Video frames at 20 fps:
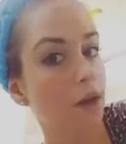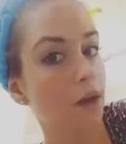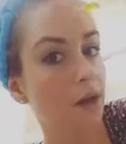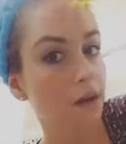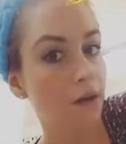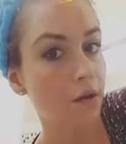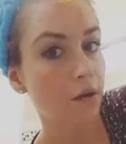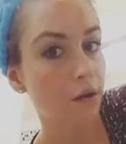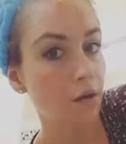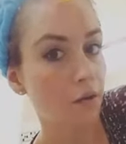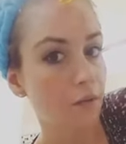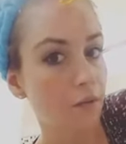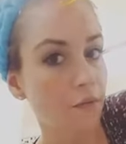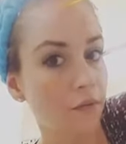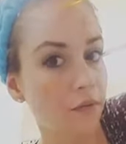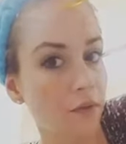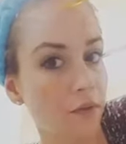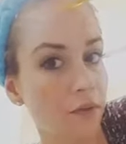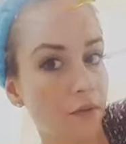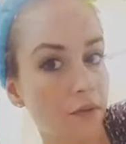don't know.
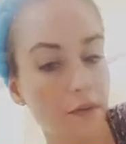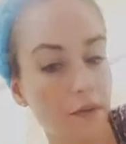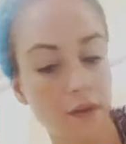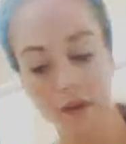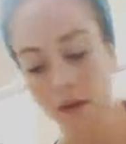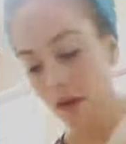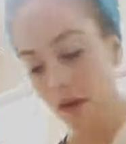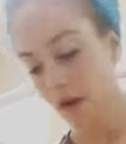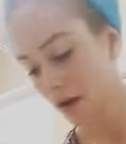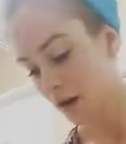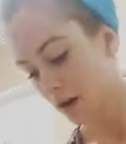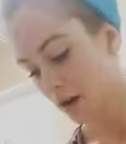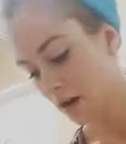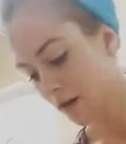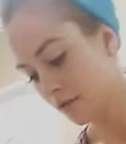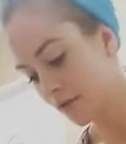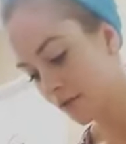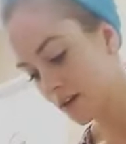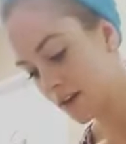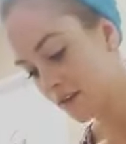Our
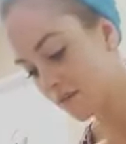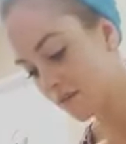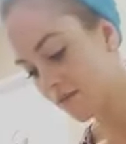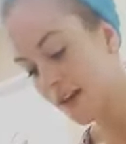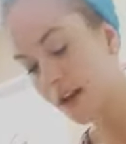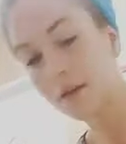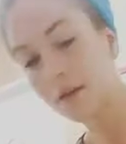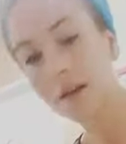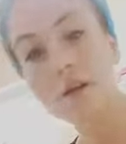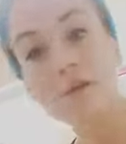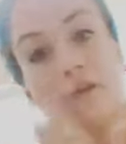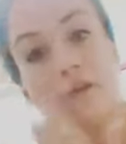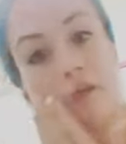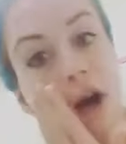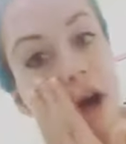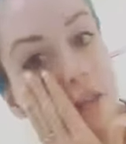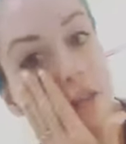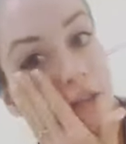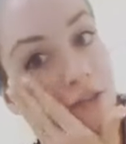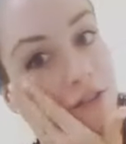freaking founding
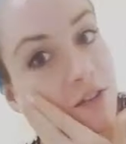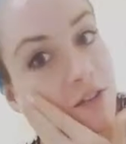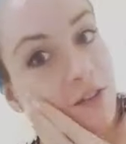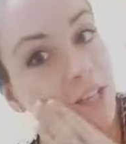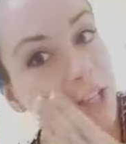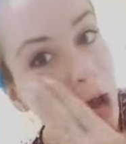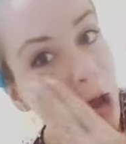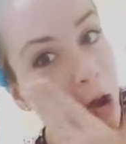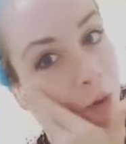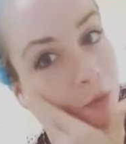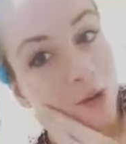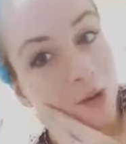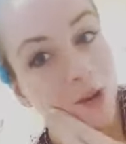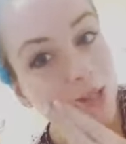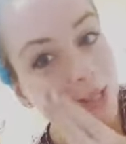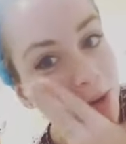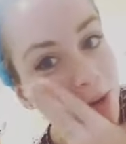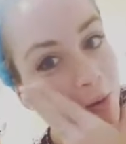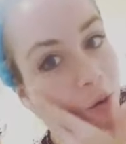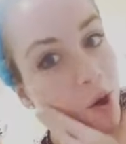fathers used
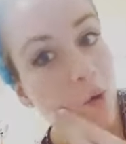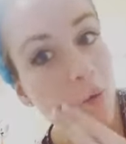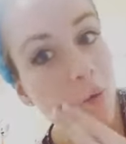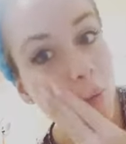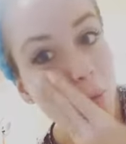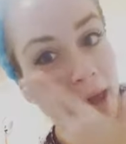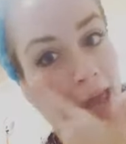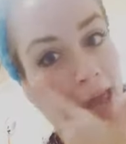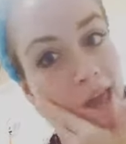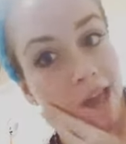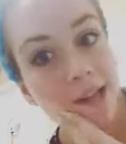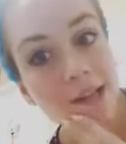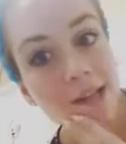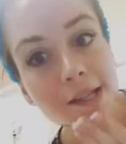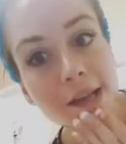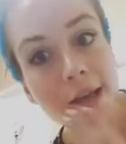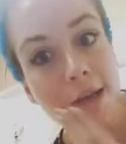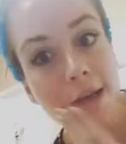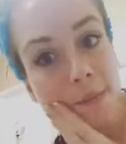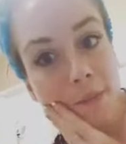to wear wigs
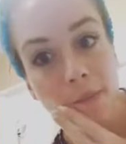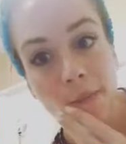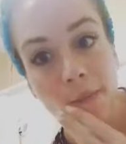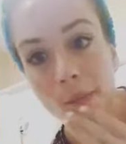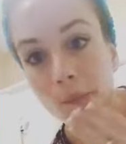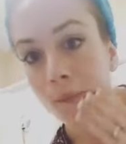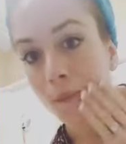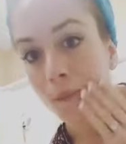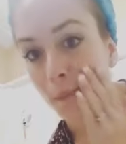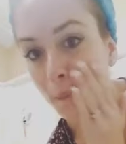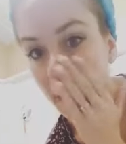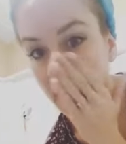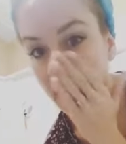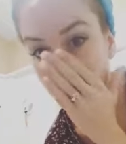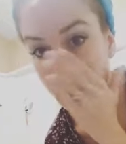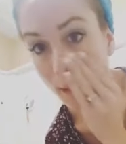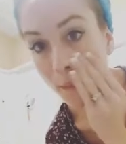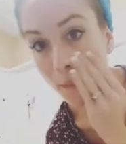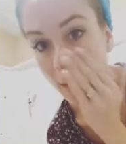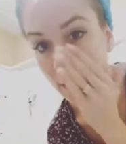and
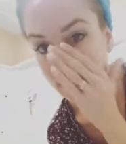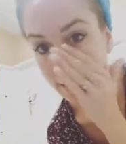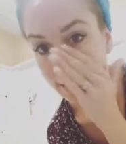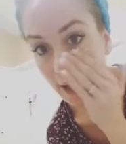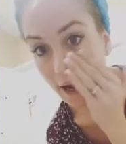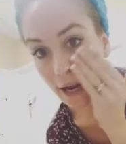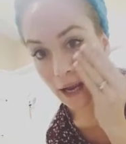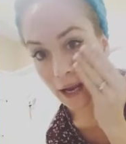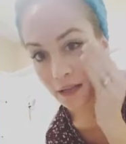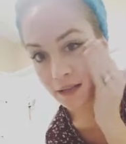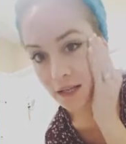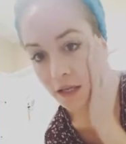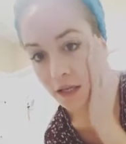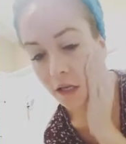makeup and tights, like,